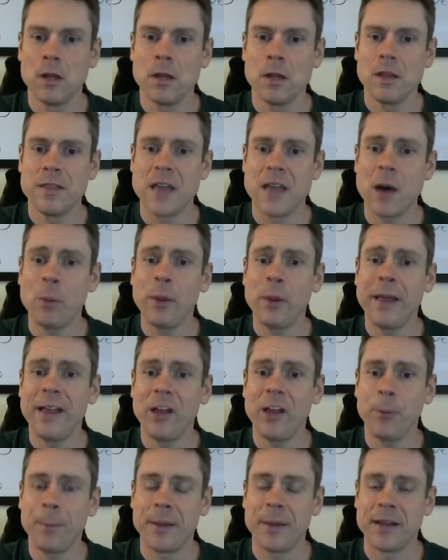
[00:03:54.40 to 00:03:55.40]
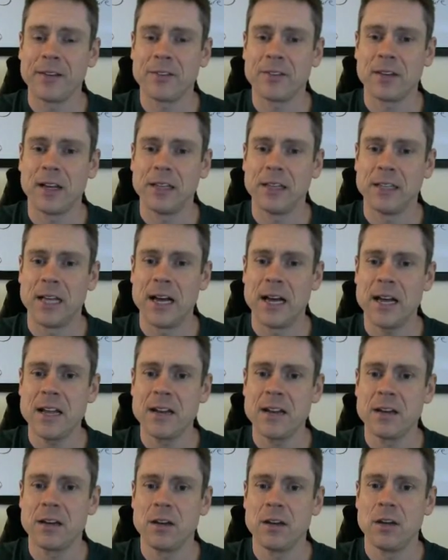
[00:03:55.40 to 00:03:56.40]
That will help us a lot
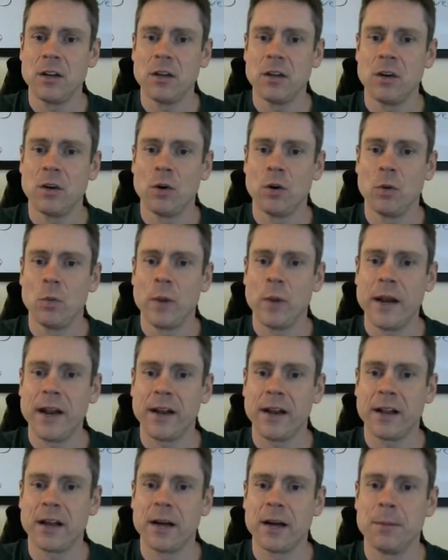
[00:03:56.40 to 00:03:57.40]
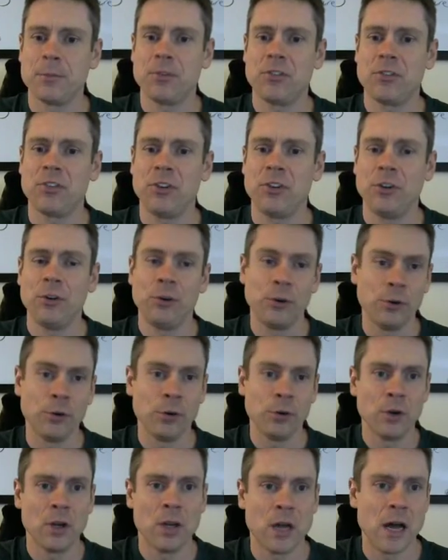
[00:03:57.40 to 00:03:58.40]
when it comes to
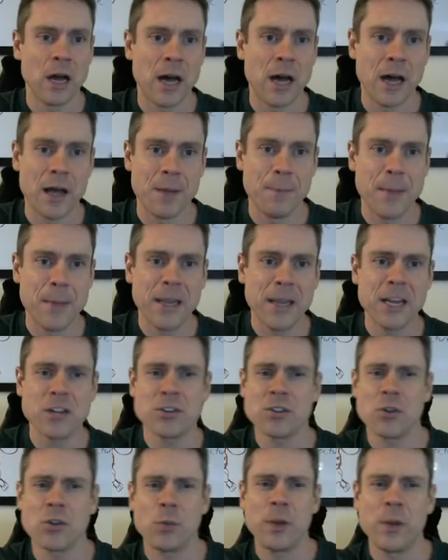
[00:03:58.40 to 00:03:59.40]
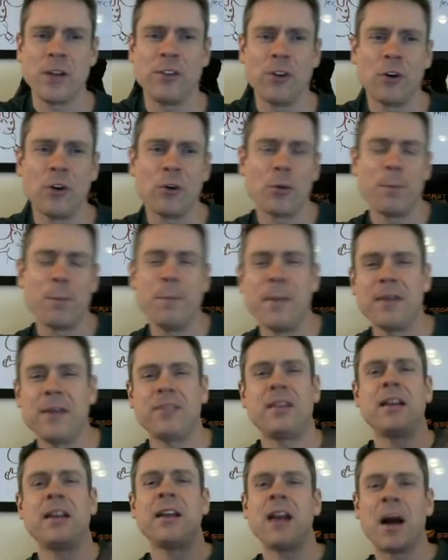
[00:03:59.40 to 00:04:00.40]
making sure that we don't miss
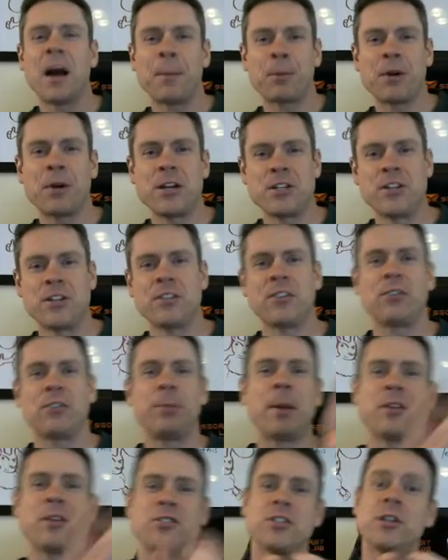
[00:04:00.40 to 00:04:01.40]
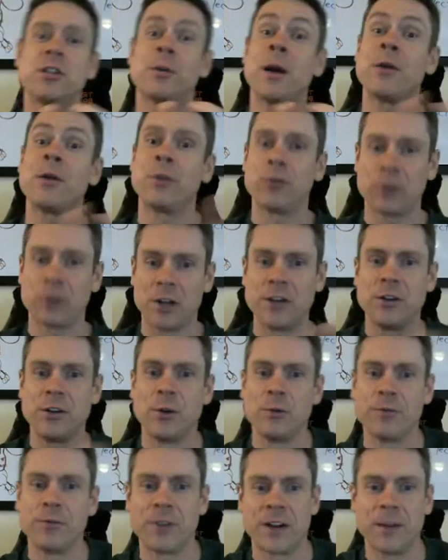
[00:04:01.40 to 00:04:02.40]
any operations, especially around those
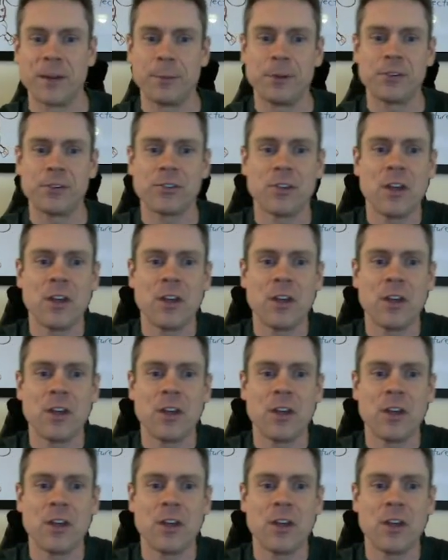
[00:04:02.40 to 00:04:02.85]
unknown variables.